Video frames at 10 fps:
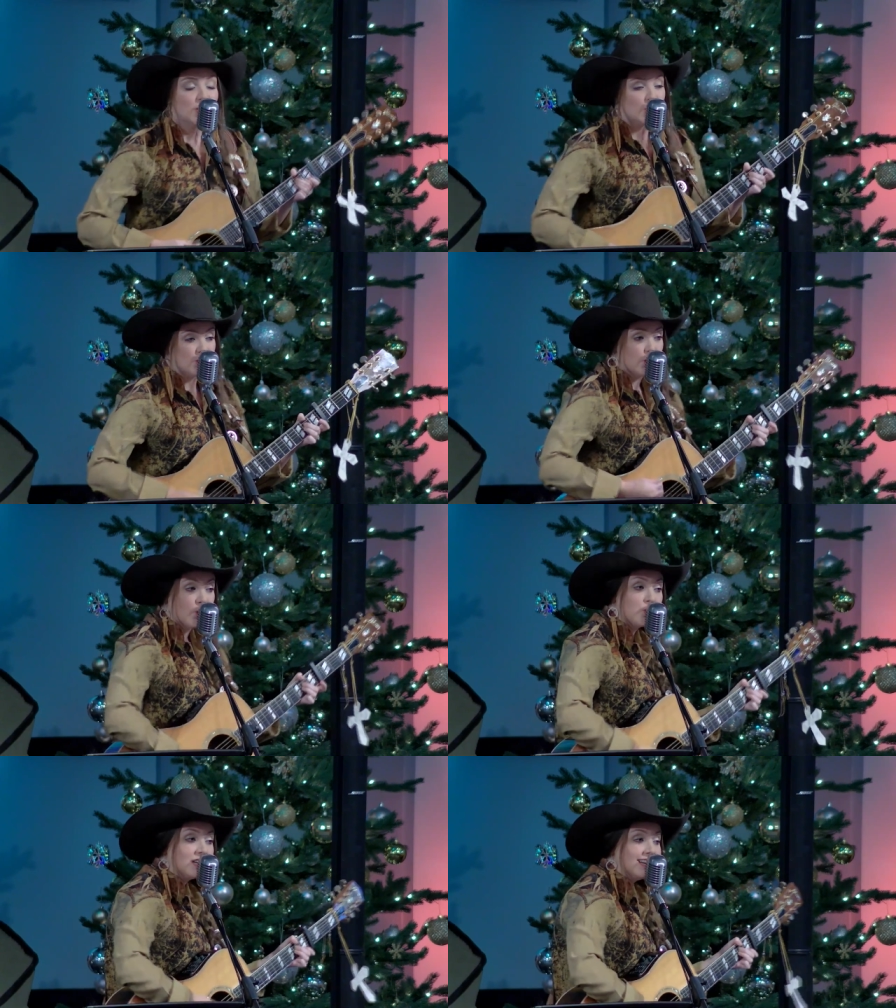
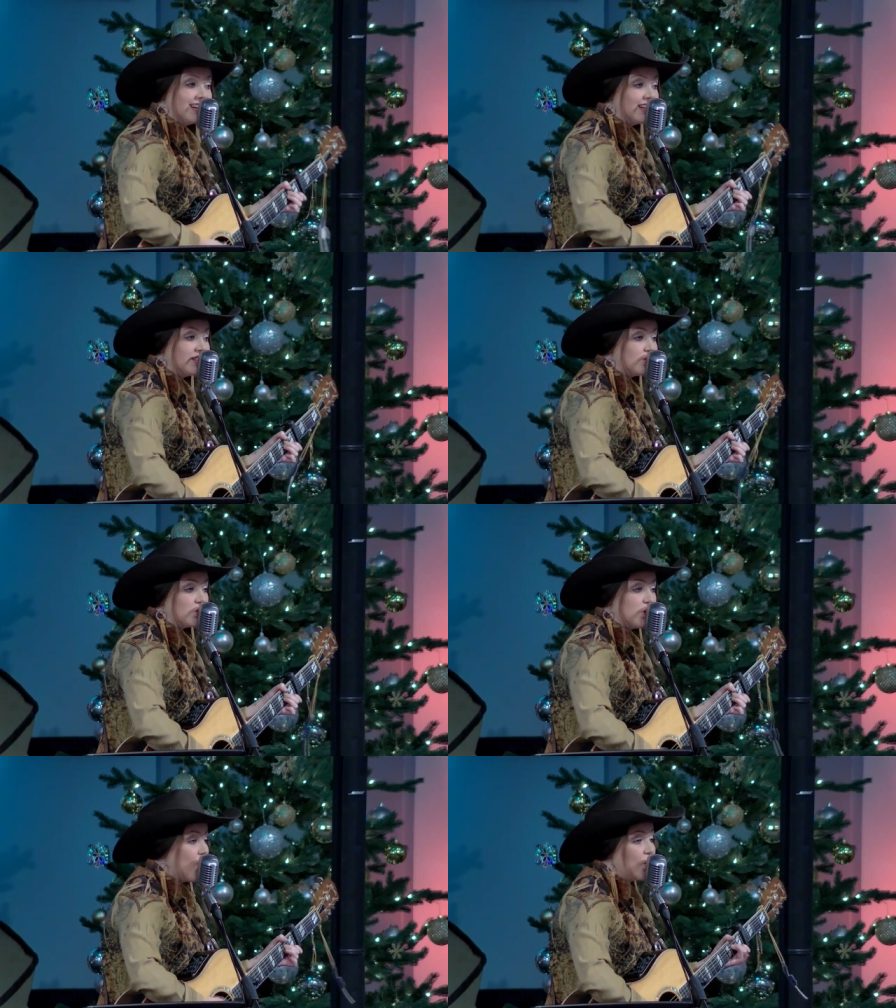
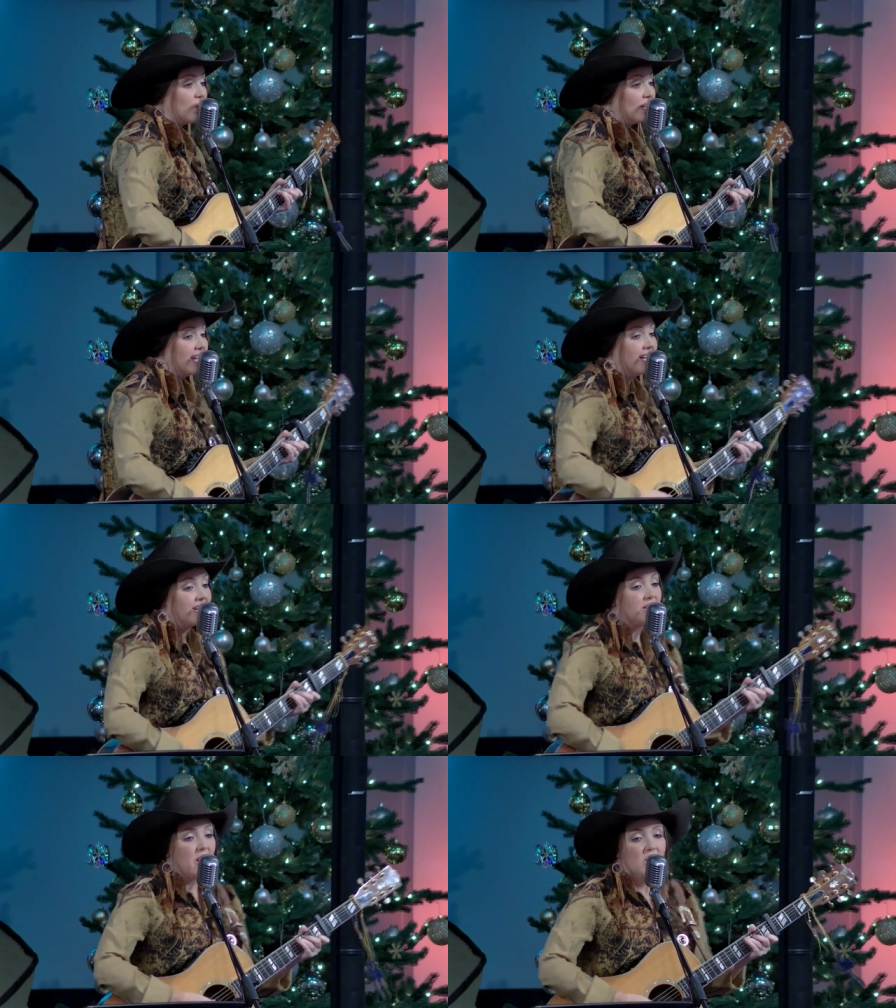Jolene,
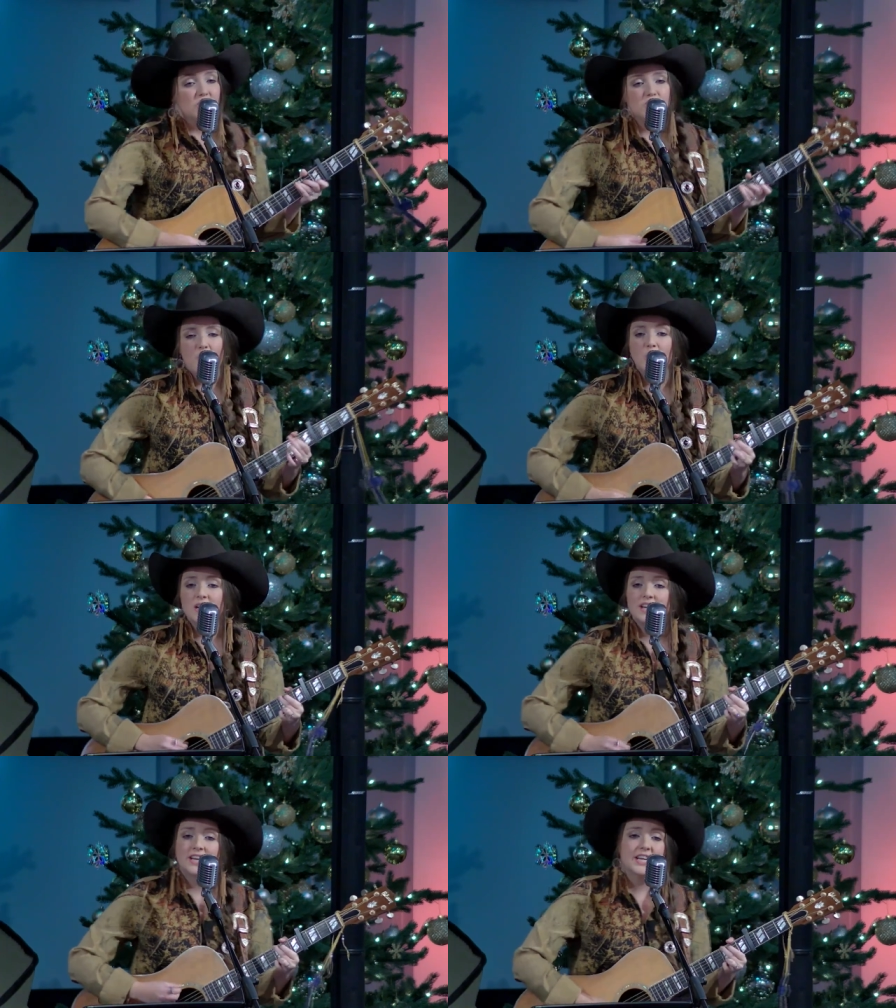Jolene,
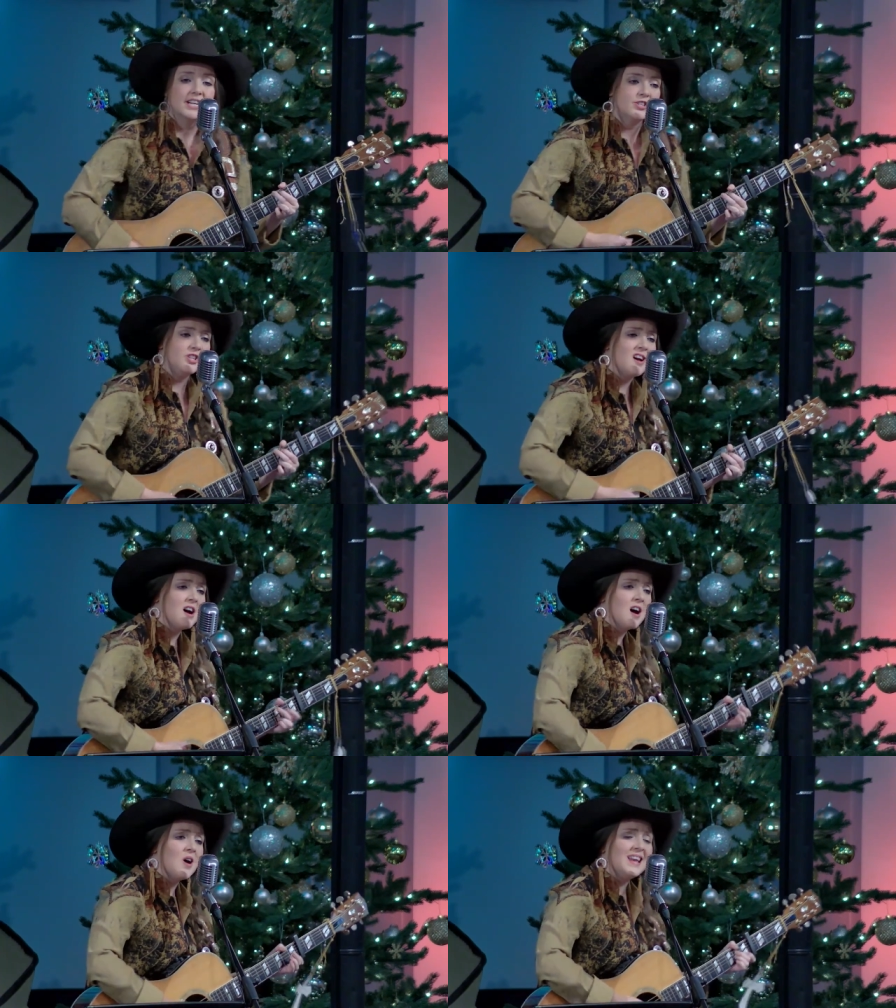Jolene,
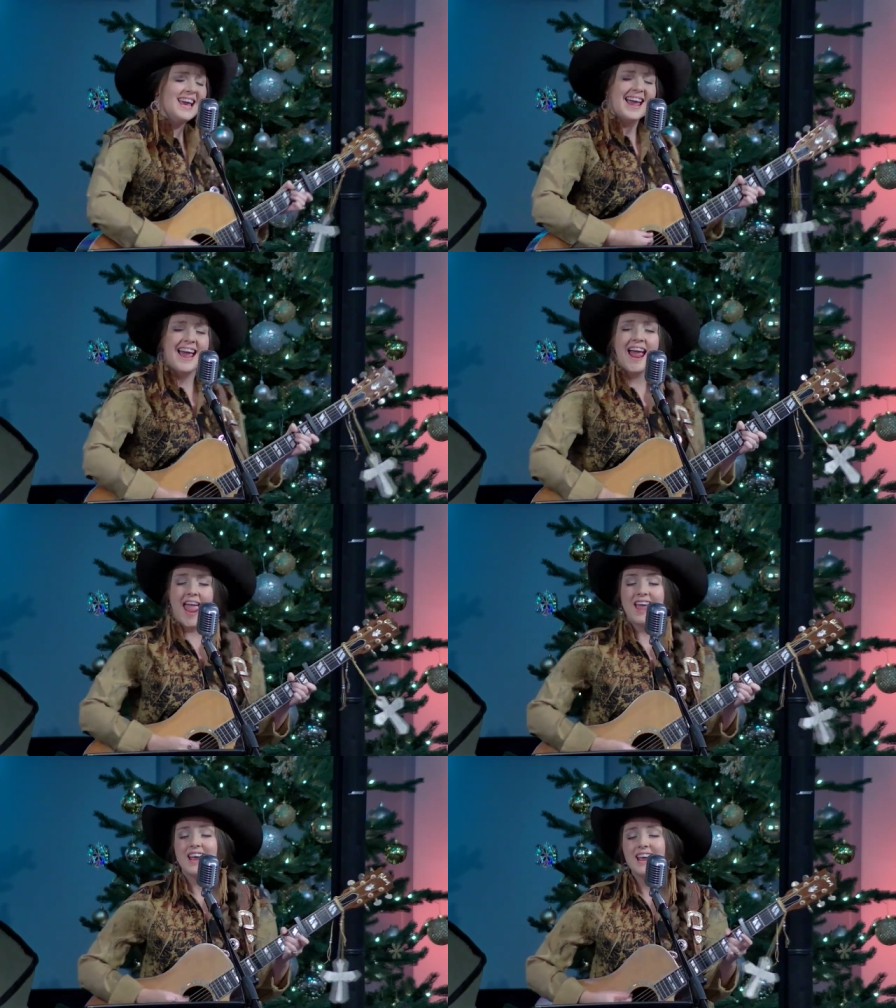
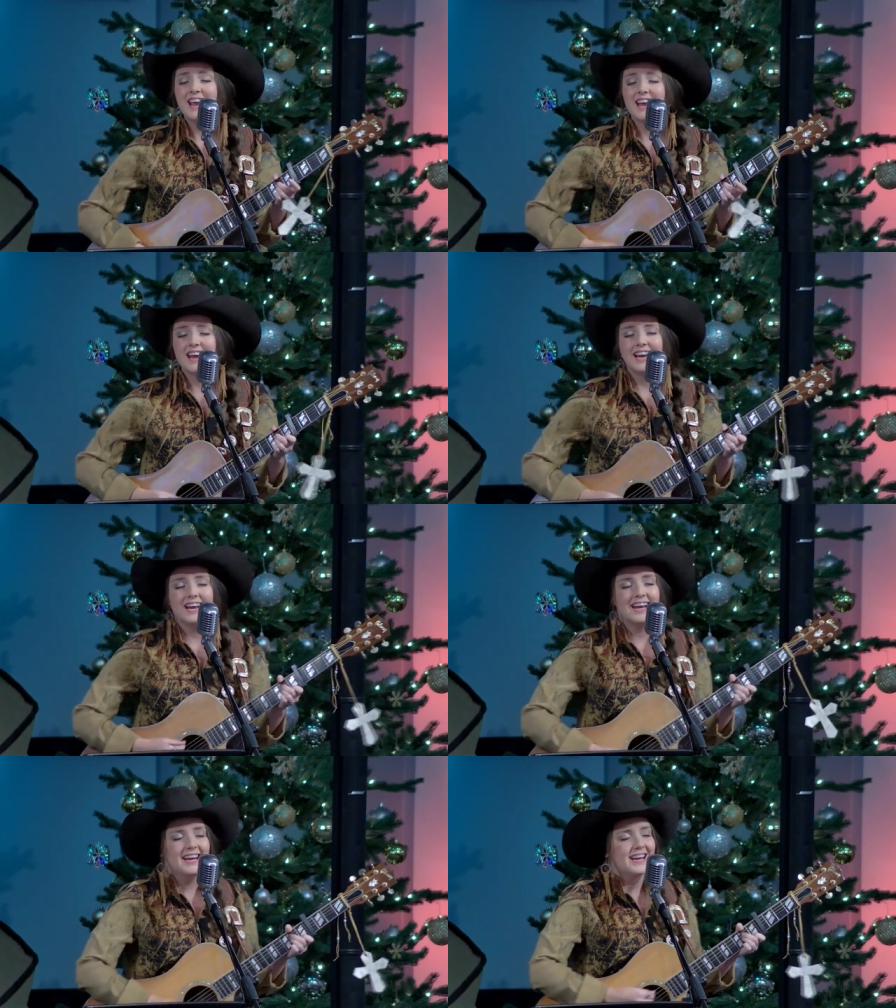
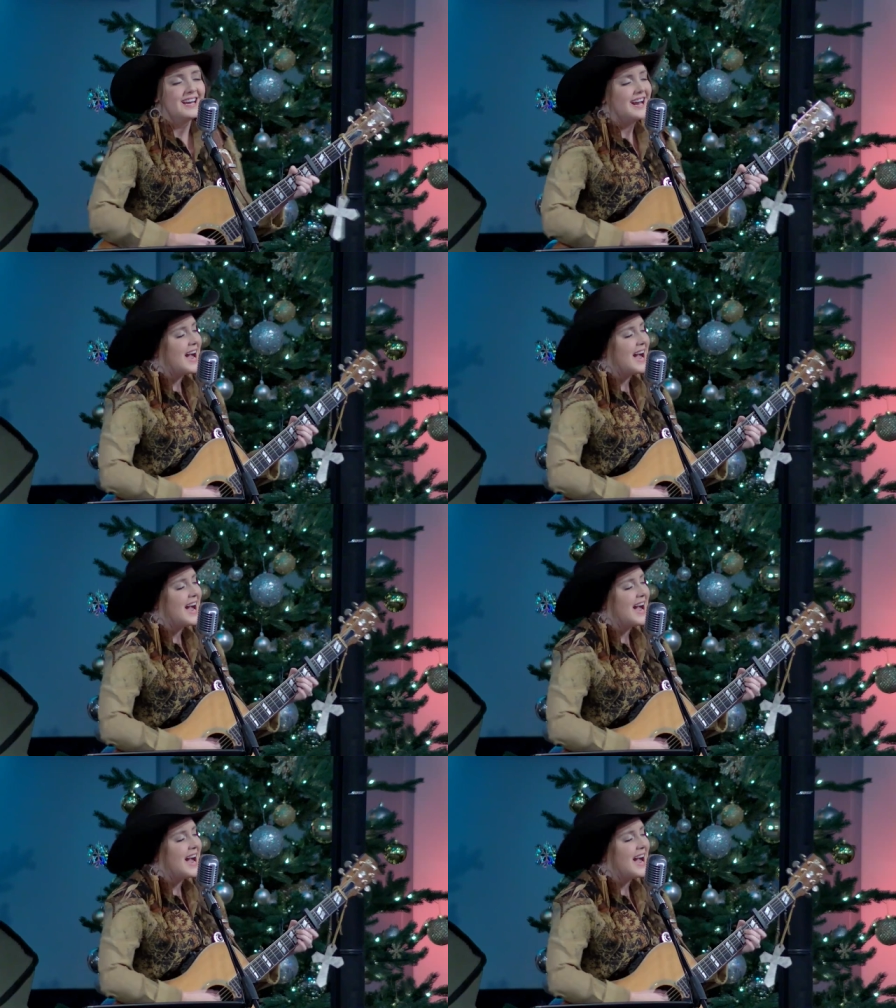Jolene.